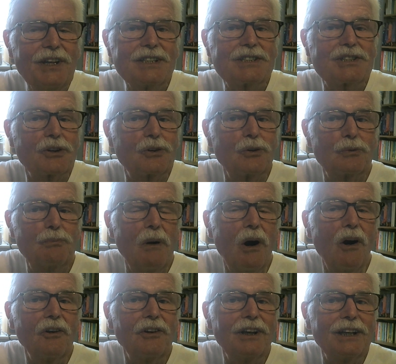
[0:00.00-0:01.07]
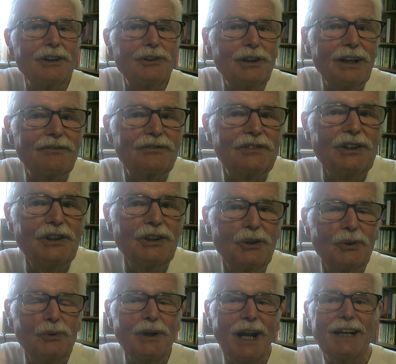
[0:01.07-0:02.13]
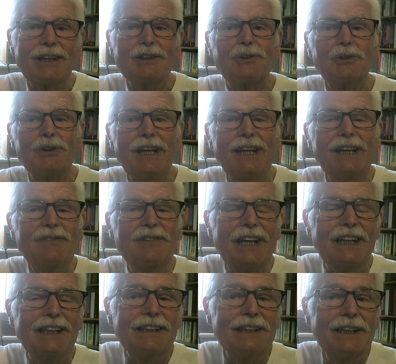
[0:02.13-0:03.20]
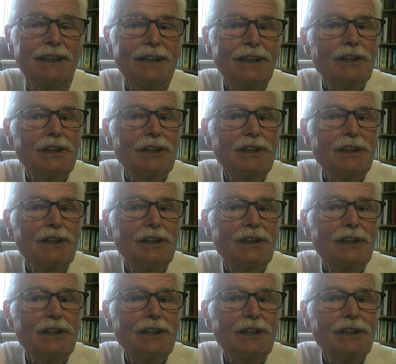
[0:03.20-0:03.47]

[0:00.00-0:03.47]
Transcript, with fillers: It's a good morning, good afternoon, and good evening